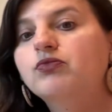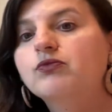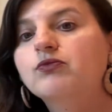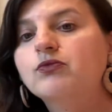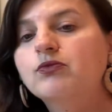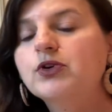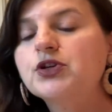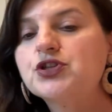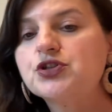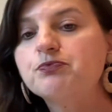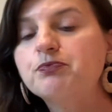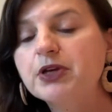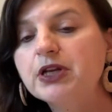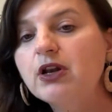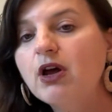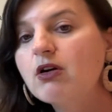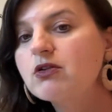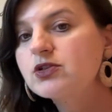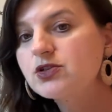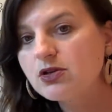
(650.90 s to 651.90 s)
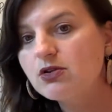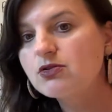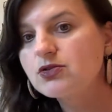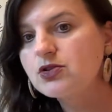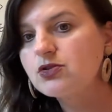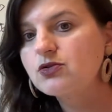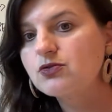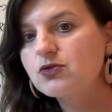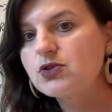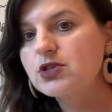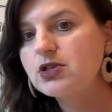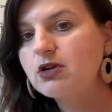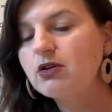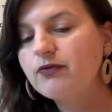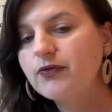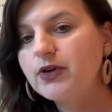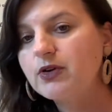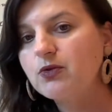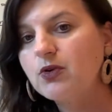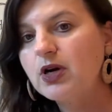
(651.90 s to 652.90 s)
which belongs also to
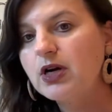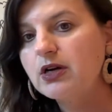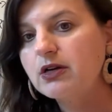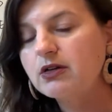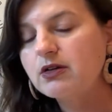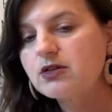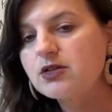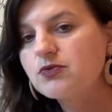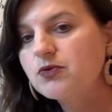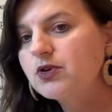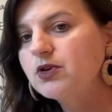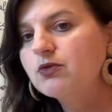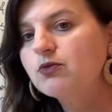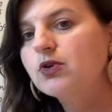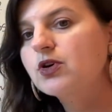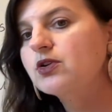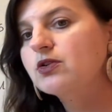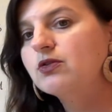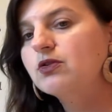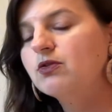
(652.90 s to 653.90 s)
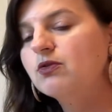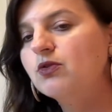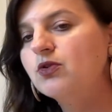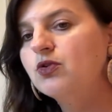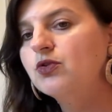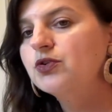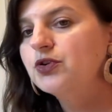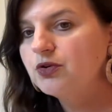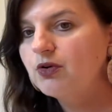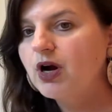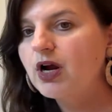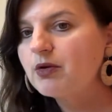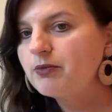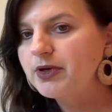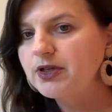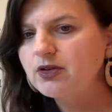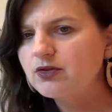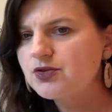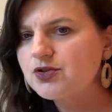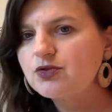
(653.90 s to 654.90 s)
self-awareness, who you are,
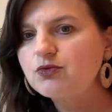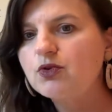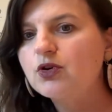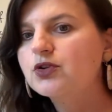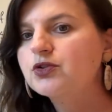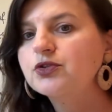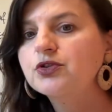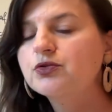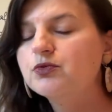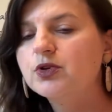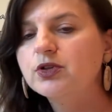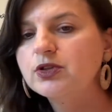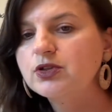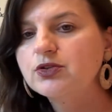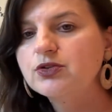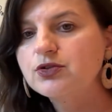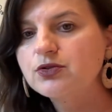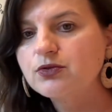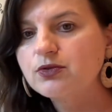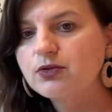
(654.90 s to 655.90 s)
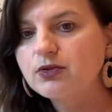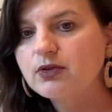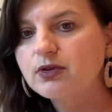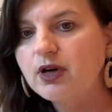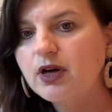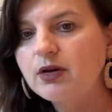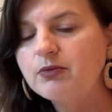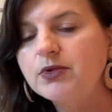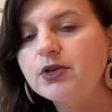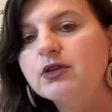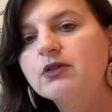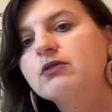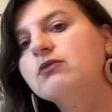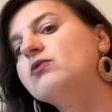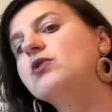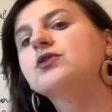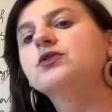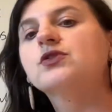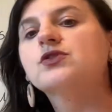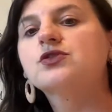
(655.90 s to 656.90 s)
but also what do you want to do. I mean,
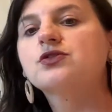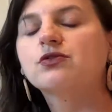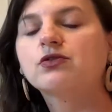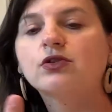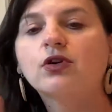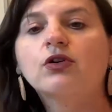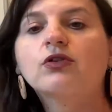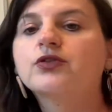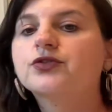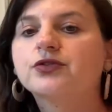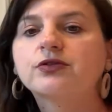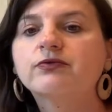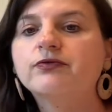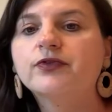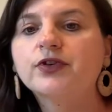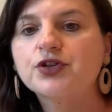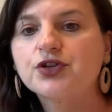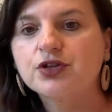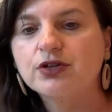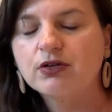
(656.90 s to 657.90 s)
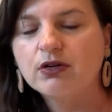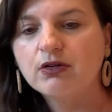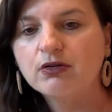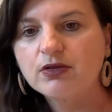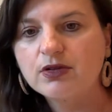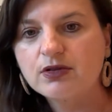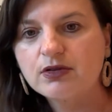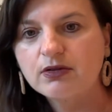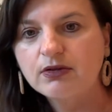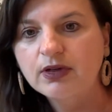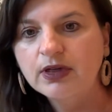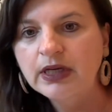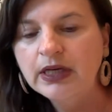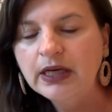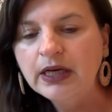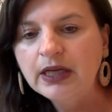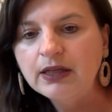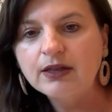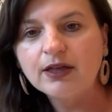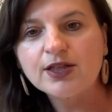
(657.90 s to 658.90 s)
what is your long-term vision also?
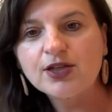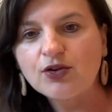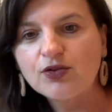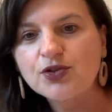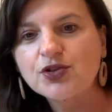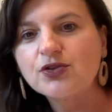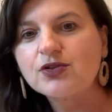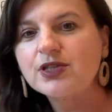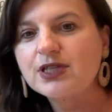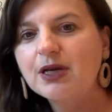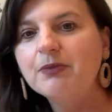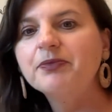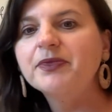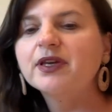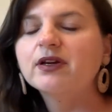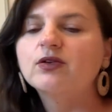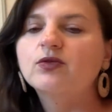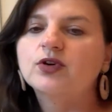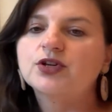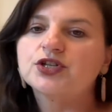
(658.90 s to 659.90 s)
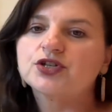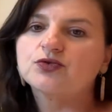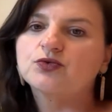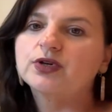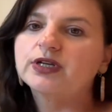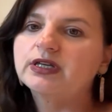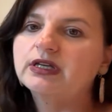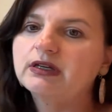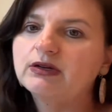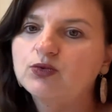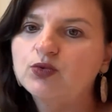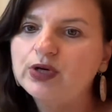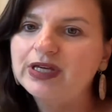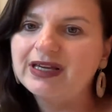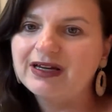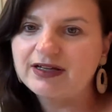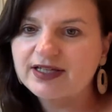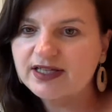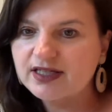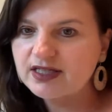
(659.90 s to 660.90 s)
That's also something which we
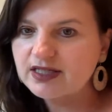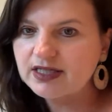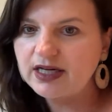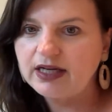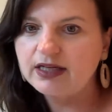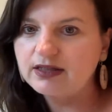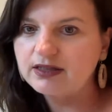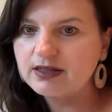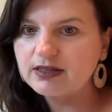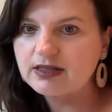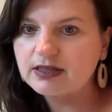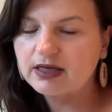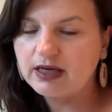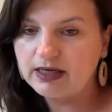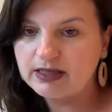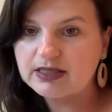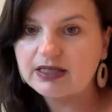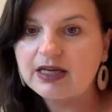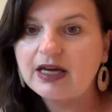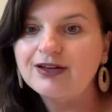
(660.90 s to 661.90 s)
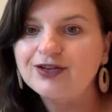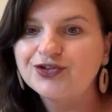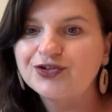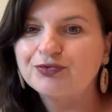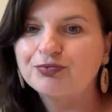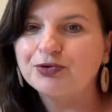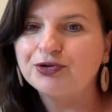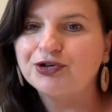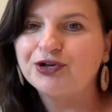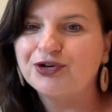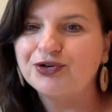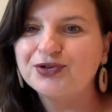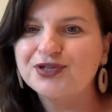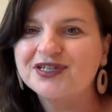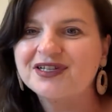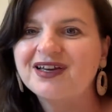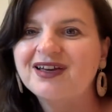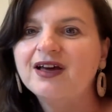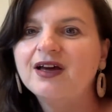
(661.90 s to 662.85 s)
as a scientist, as entrepreneurs,